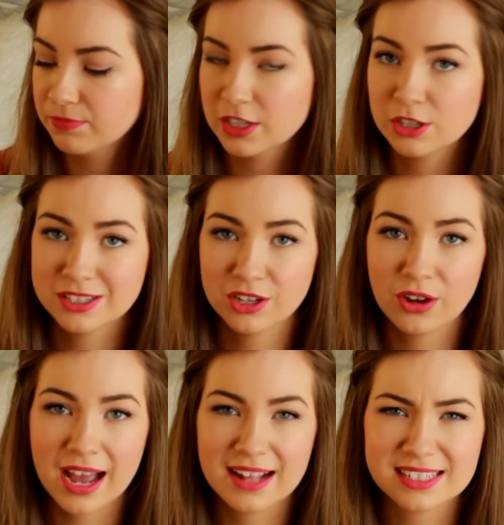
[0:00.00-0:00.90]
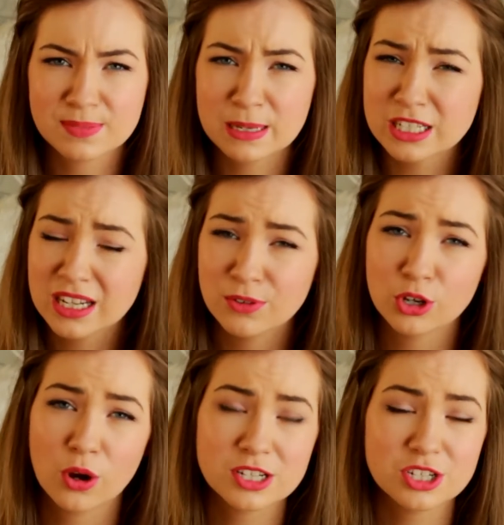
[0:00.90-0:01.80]
than using your hands, especially if
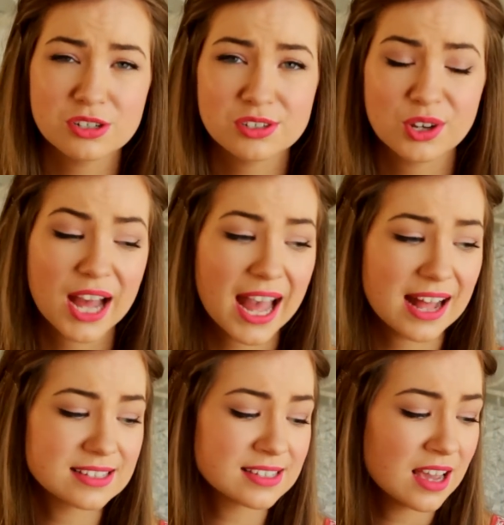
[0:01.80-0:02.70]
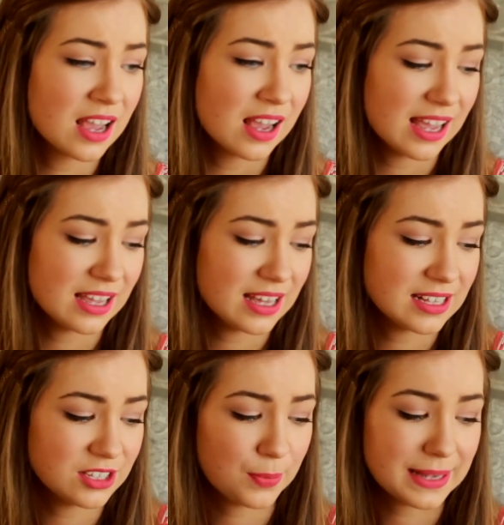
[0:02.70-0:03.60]
you're going to use your hands.
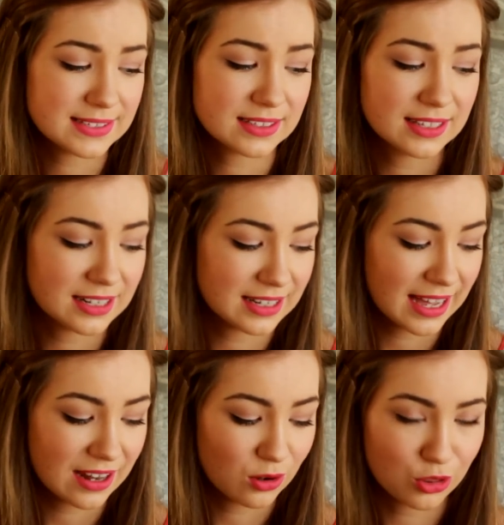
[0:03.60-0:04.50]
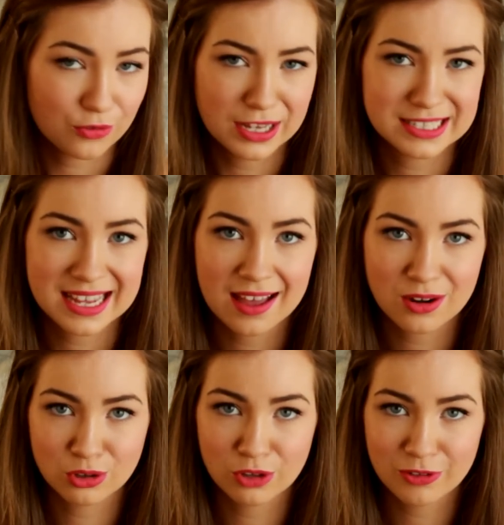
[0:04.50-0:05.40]
You're basically going to get all the fake
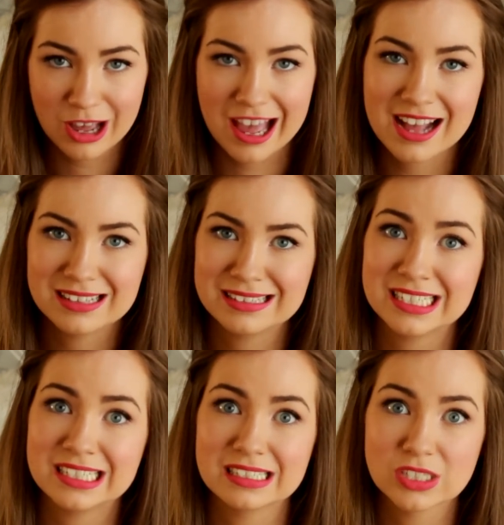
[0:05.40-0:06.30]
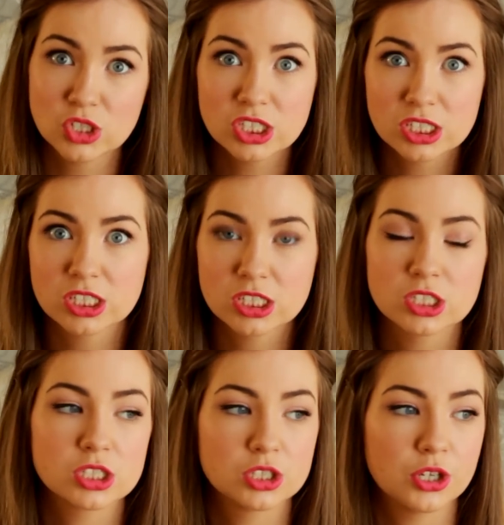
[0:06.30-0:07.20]
tan all over your hands, and it's not going to
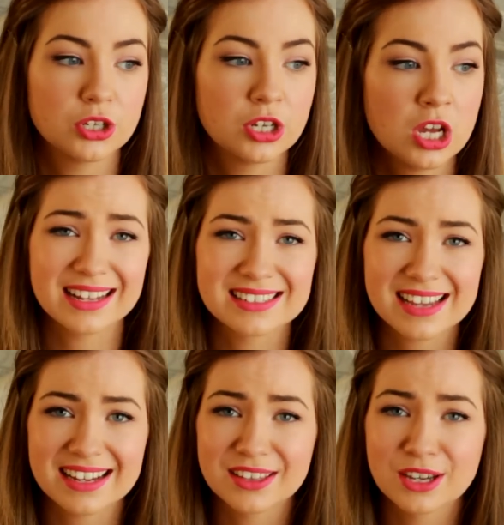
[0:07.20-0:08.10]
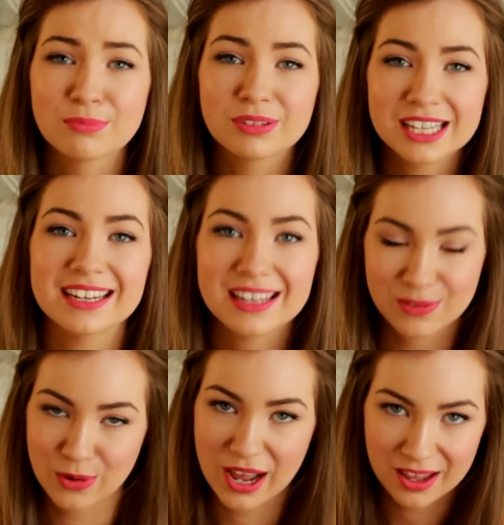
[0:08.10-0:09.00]
look good. It's like the complete
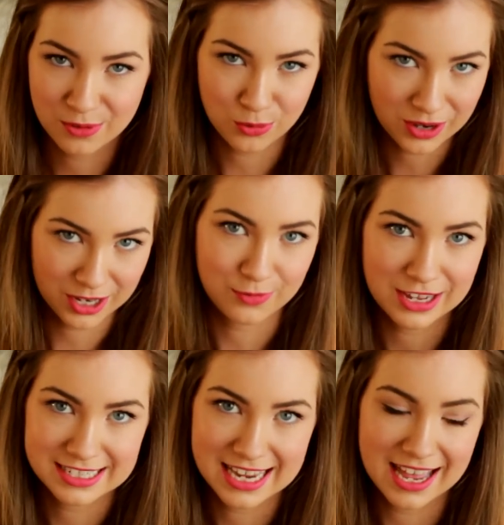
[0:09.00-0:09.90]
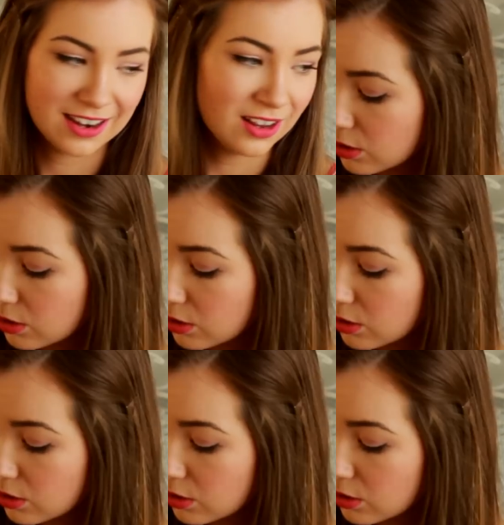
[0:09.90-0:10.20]
giveaway if you're wearing fake tan.